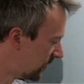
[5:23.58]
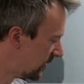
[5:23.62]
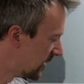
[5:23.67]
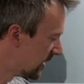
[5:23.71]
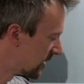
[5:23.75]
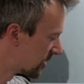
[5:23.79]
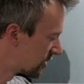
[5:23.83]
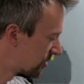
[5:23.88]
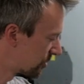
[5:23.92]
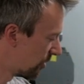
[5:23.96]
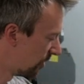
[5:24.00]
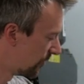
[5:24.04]

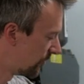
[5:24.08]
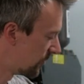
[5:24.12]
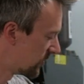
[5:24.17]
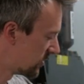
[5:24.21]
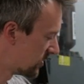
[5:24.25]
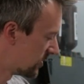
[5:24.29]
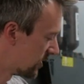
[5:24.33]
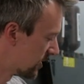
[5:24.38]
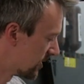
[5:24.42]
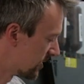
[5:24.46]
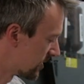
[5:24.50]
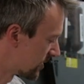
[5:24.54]
these
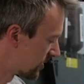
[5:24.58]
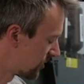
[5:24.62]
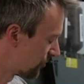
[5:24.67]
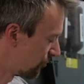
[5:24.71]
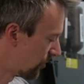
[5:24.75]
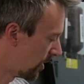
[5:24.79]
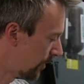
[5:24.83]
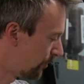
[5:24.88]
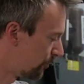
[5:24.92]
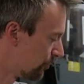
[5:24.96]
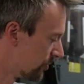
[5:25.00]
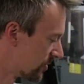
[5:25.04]
surfaces
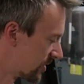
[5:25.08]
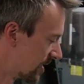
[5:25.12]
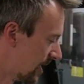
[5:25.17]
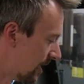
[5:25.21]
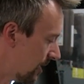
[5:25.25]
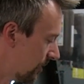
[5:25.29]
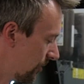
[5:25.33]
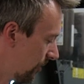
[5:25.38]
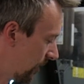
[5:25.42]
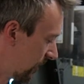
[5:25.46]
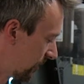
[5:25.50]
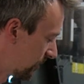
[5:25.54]

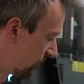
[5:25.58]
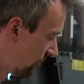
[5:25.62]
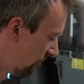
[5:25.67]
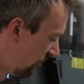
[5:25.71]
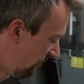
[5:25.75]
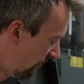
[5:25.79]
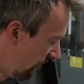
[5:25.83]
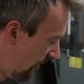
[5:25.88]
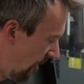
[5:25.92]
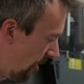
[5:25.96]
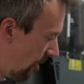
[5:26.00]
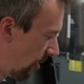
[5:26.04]
represent like the
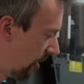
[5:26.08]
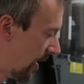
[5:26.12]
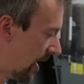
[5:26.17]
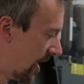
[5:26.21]
far